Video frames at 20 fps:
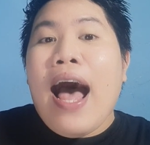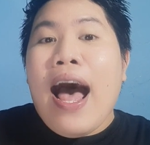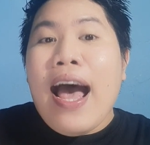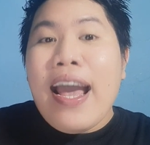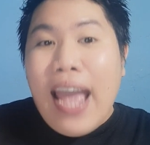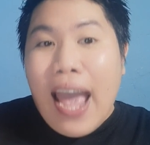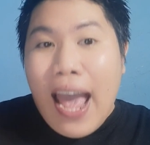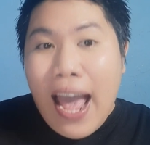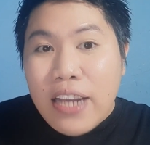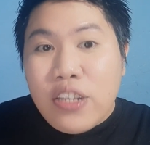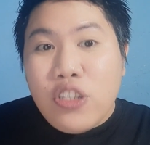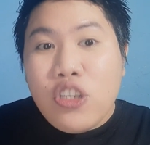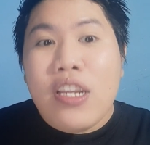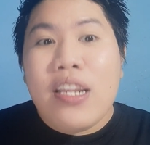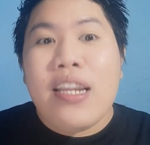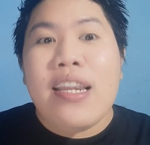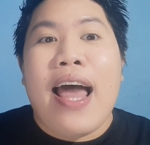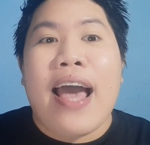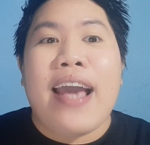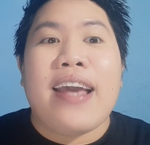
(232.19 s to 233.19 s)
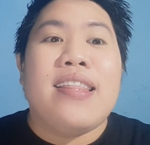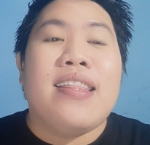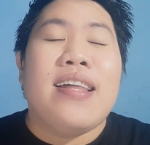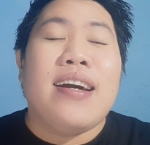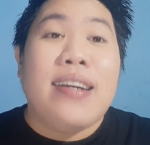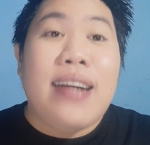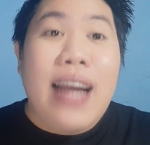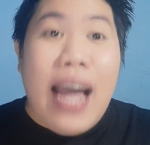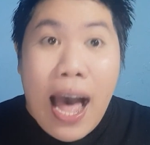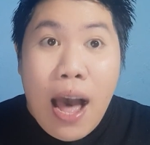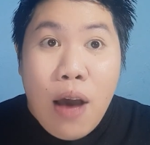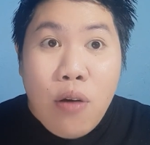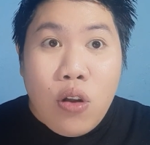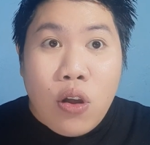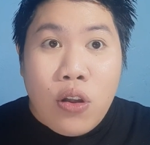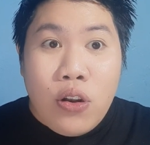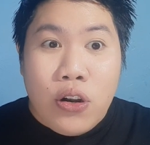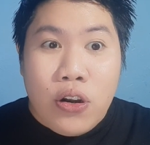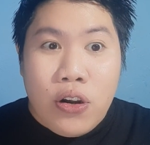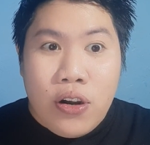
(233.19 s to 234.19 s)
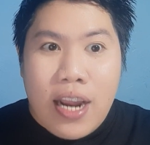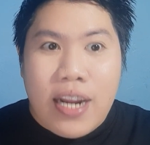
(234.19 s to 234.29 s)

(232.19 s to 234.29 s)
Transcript: I actually like the gown on her,